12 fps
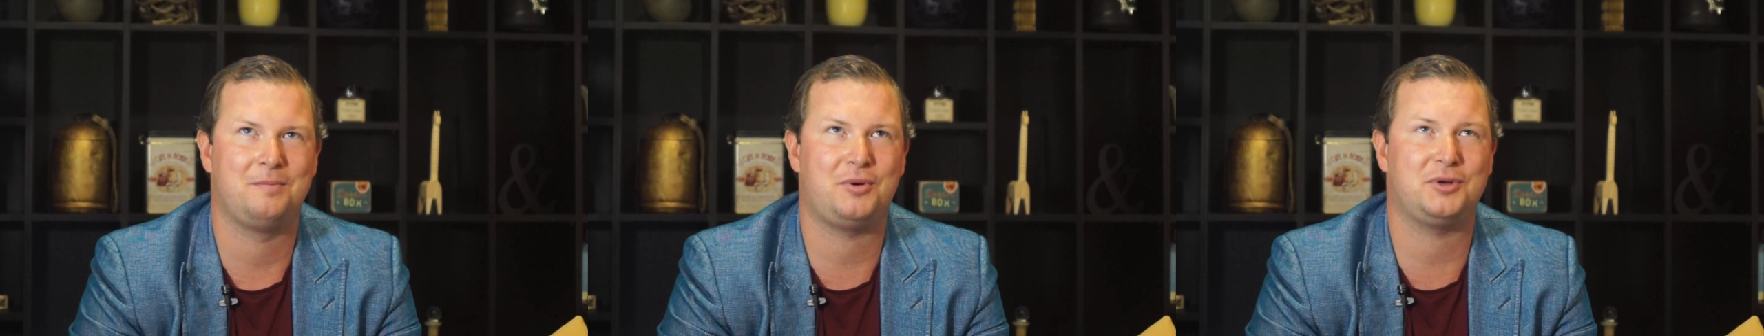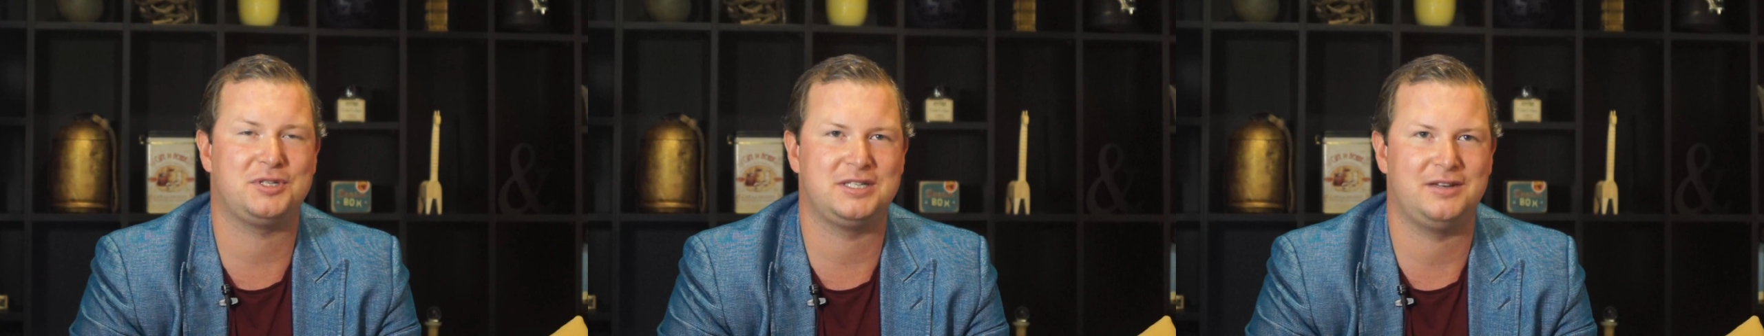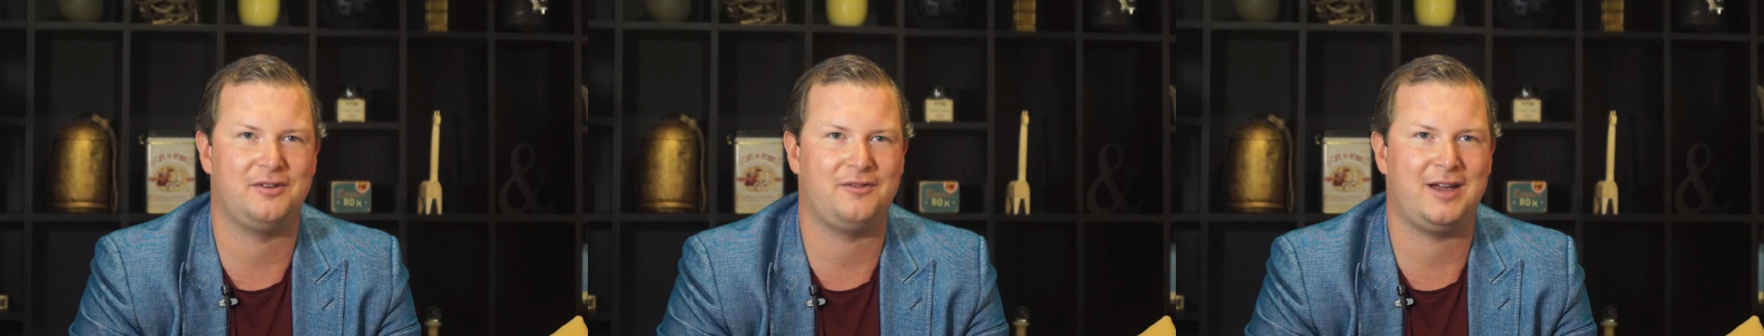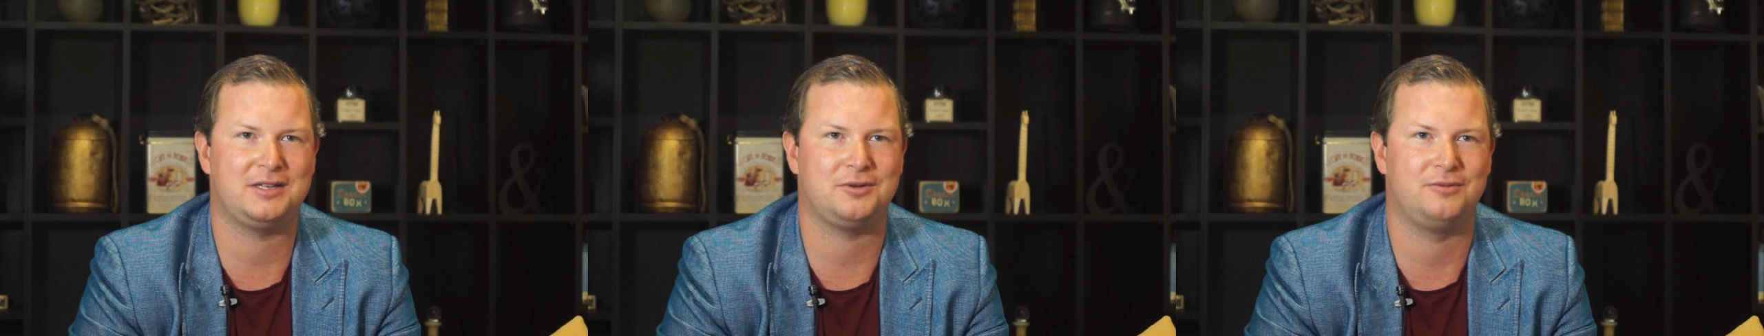positive
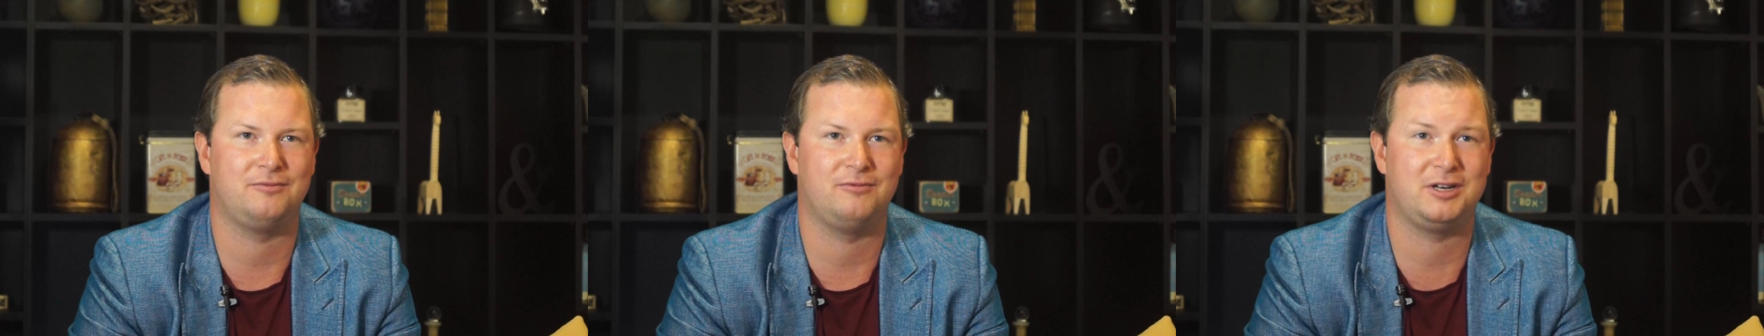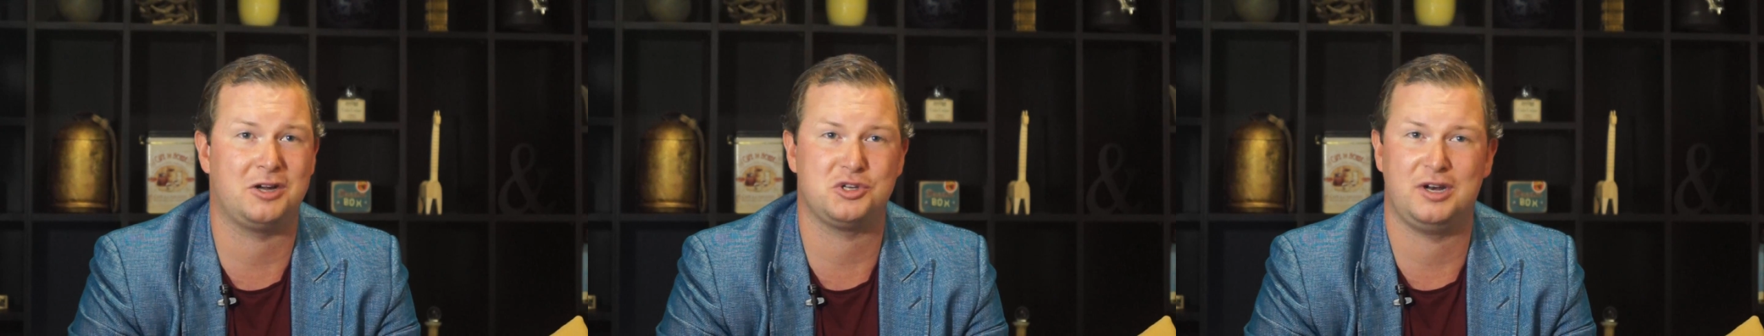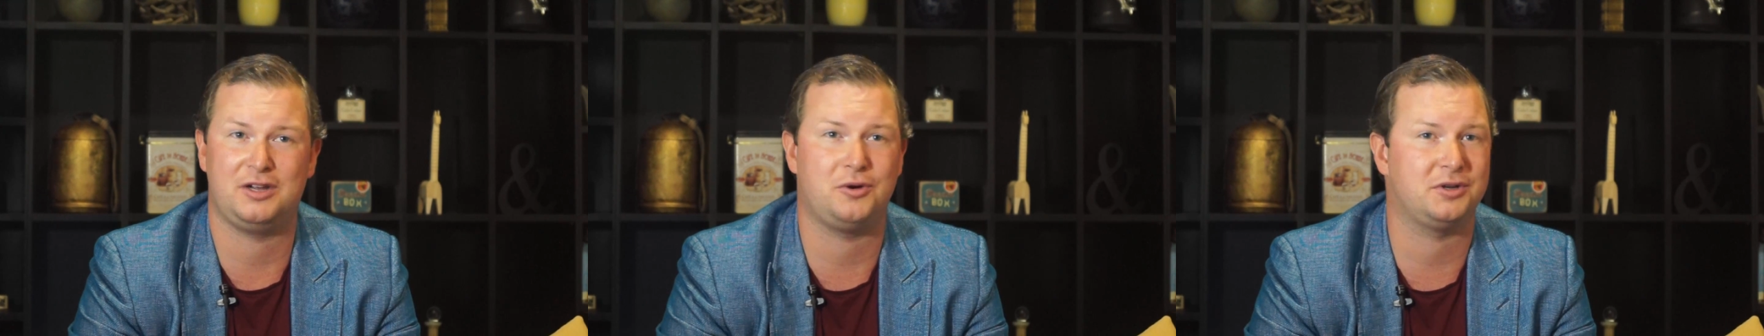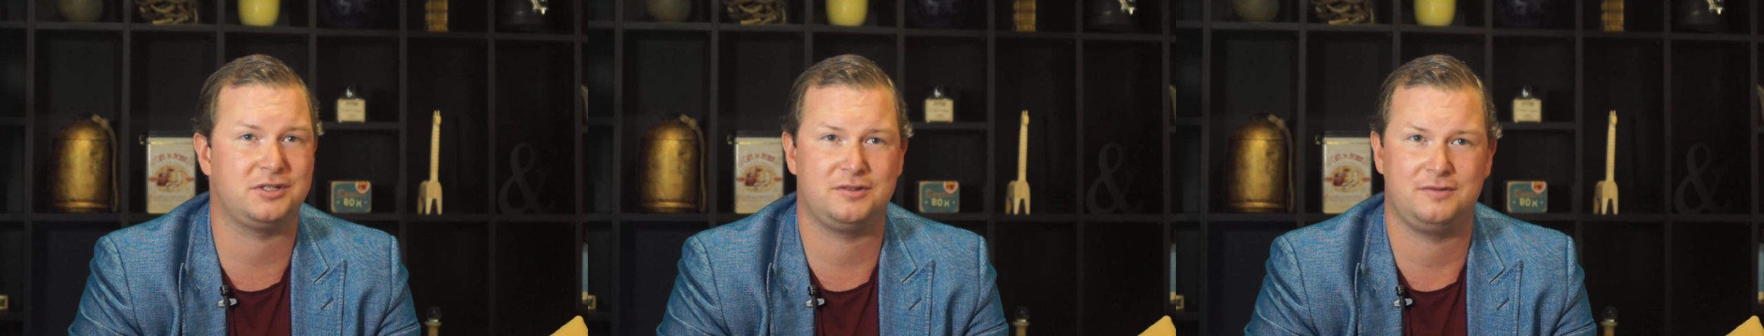effect on reduction in
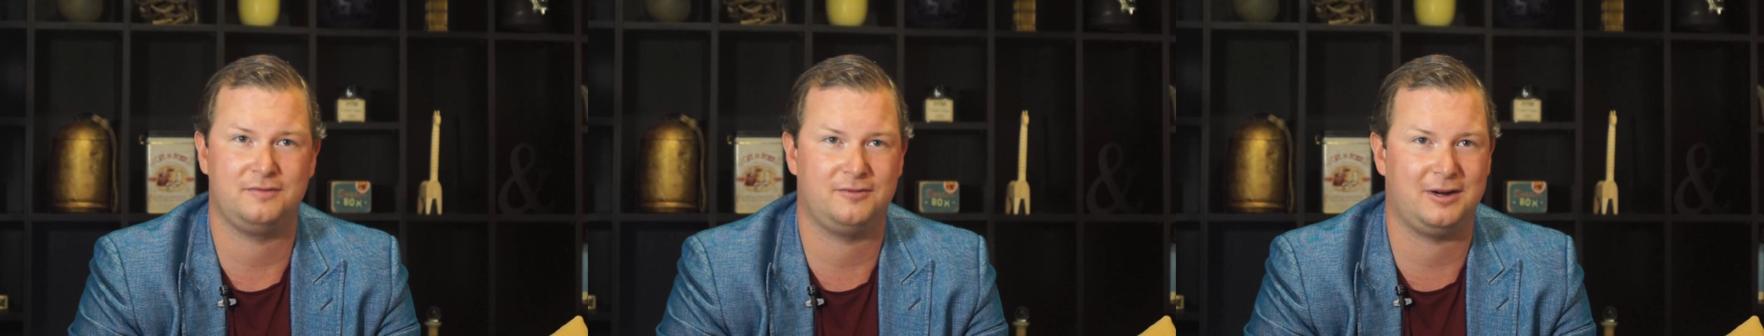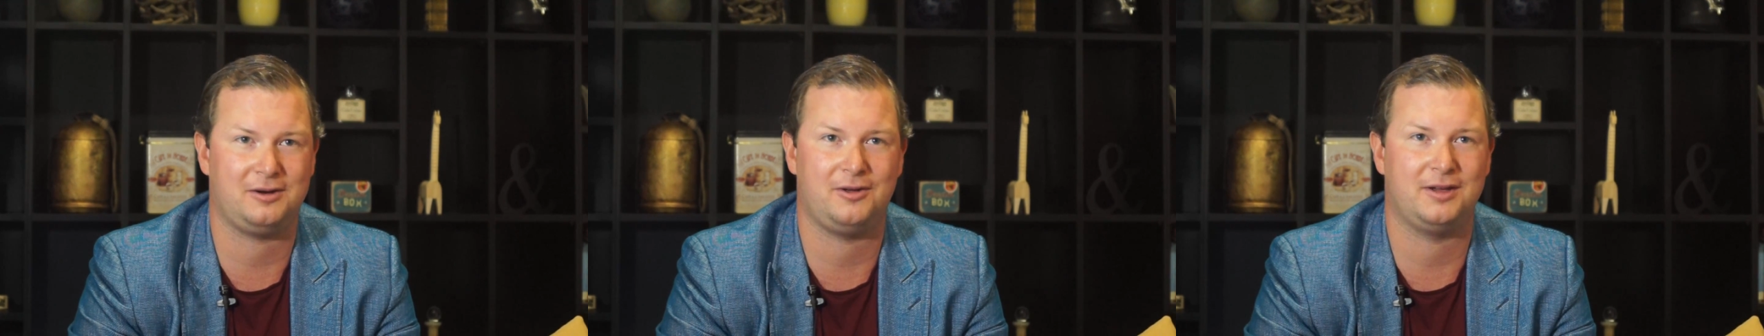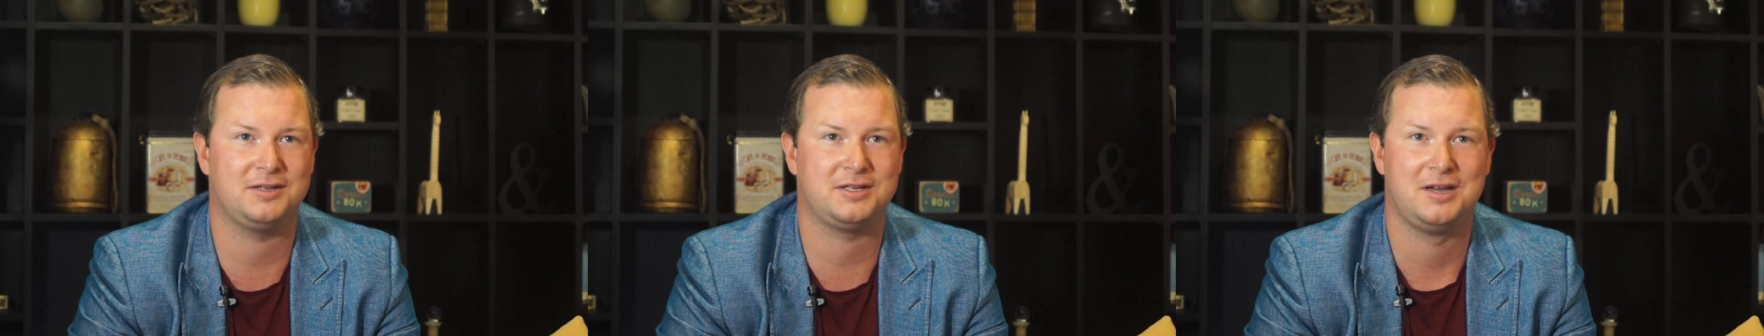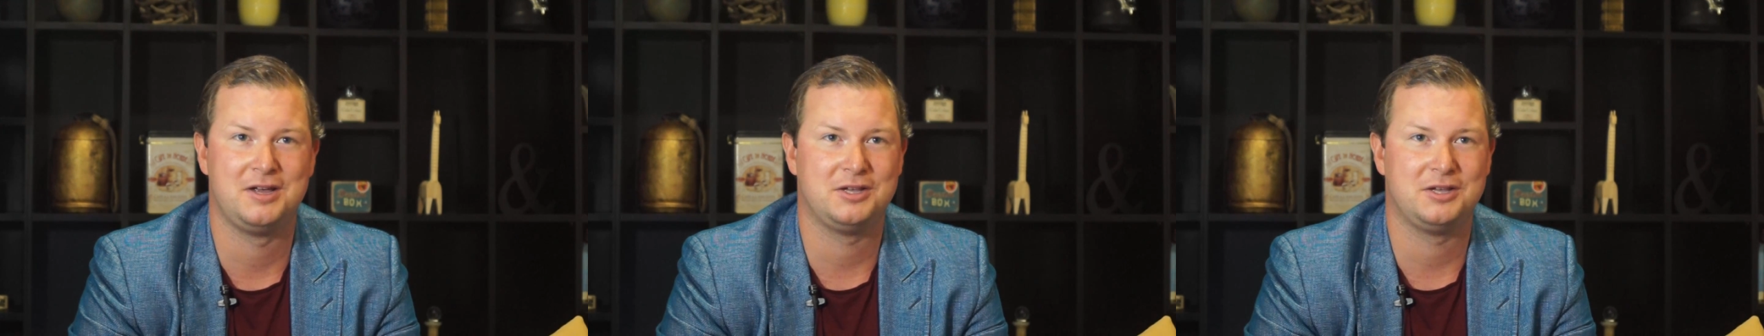cost for our mm-hmm. clients.